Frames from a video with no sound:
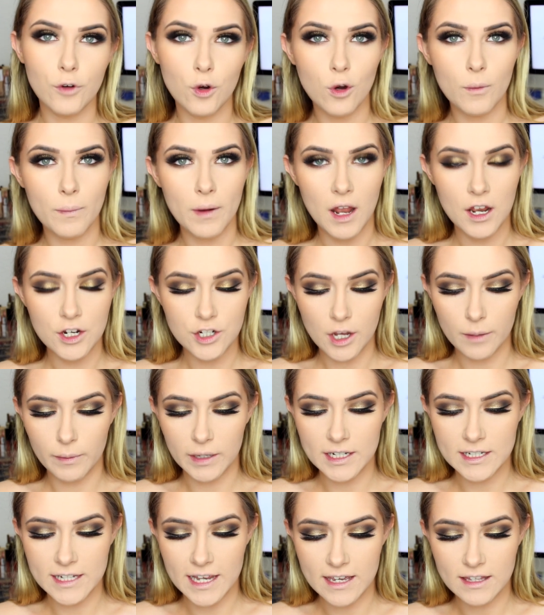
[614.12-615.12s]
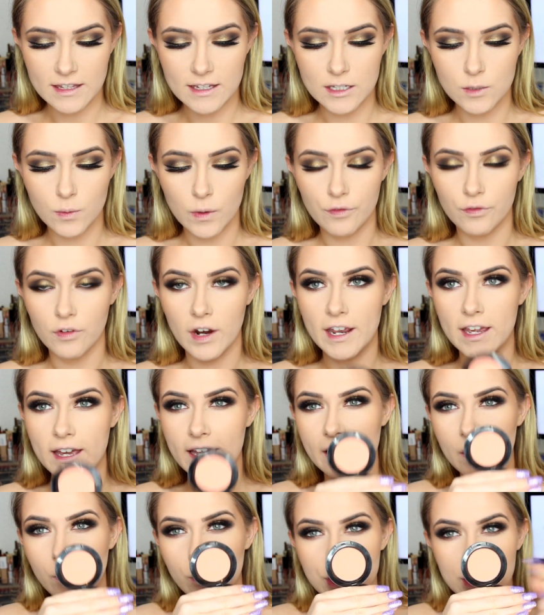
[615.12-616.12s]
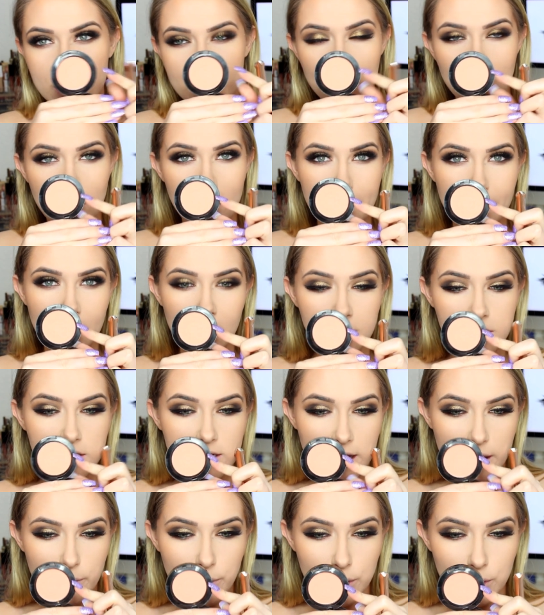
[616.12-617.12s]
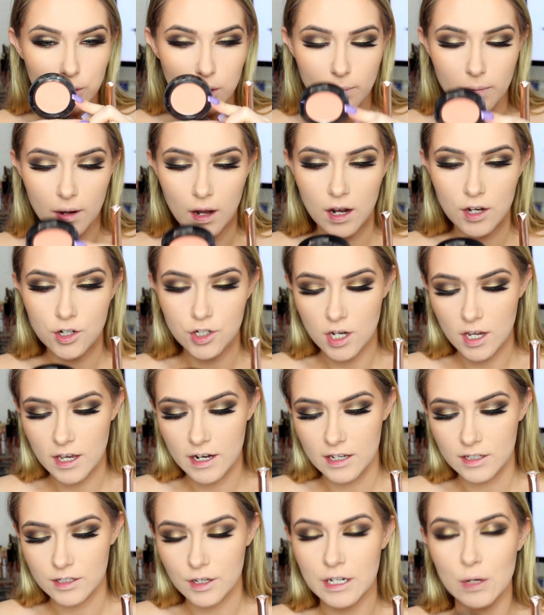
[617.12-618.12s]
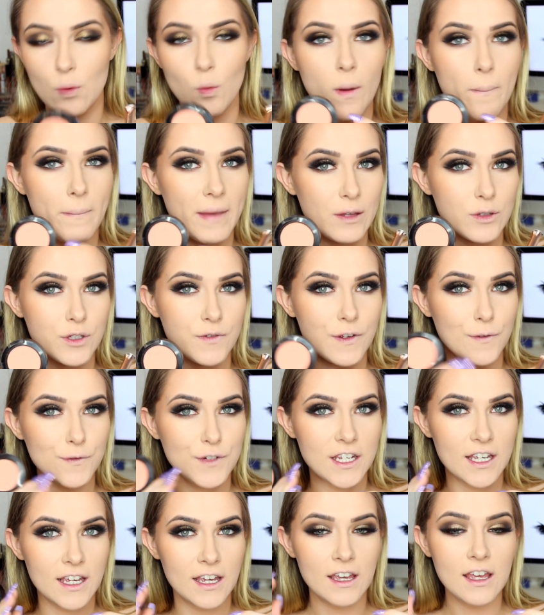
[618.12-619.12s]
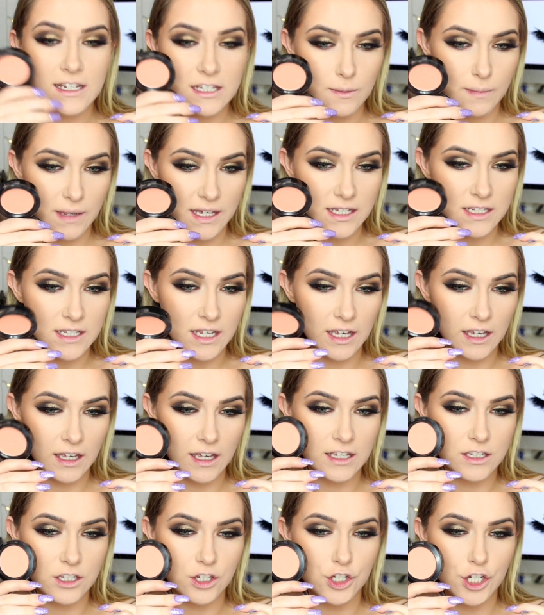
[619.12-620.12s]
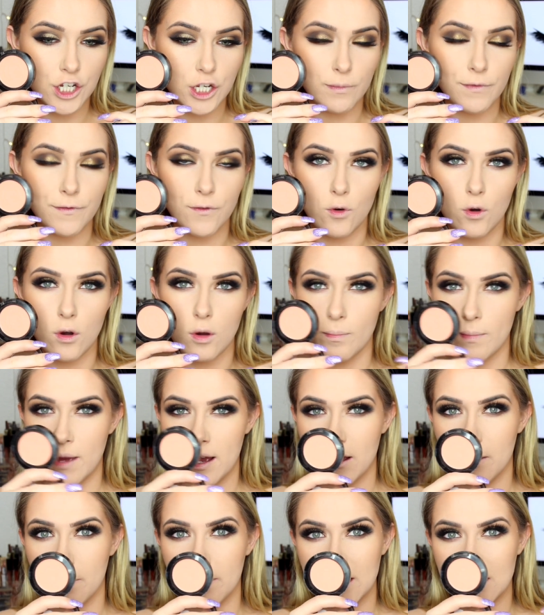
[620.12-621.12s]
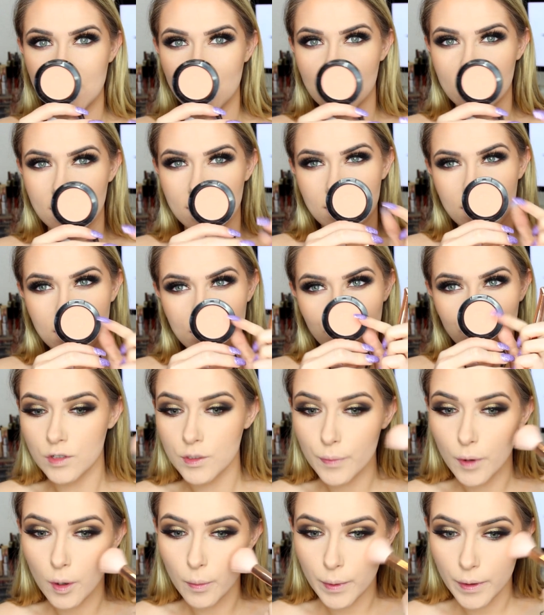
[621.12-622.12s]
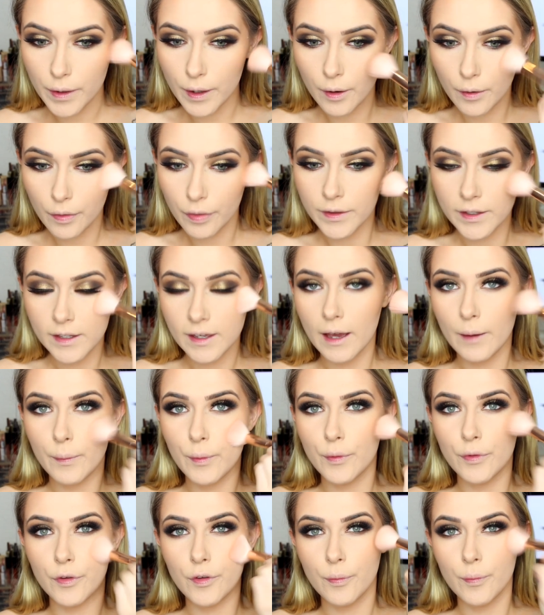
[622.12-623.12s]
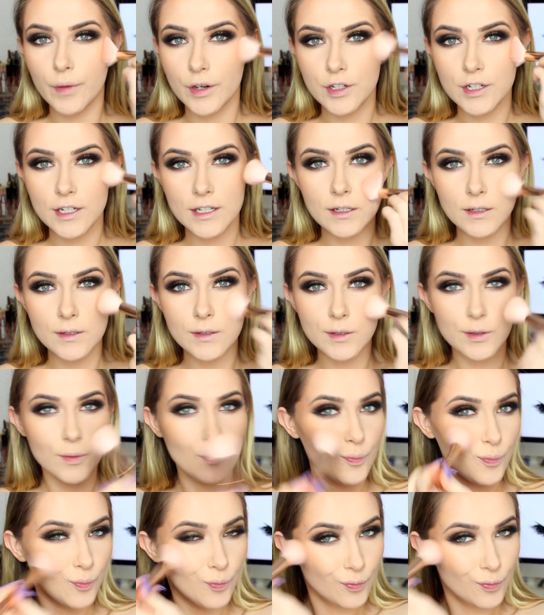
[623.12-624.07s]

For blush, I'm going to take this one right here, which is Primark's Taboo Blusher, and it's only £1.50. It's amazing. It's a dupe for MAC Peaches. Just popping that on the apples of my cheeks.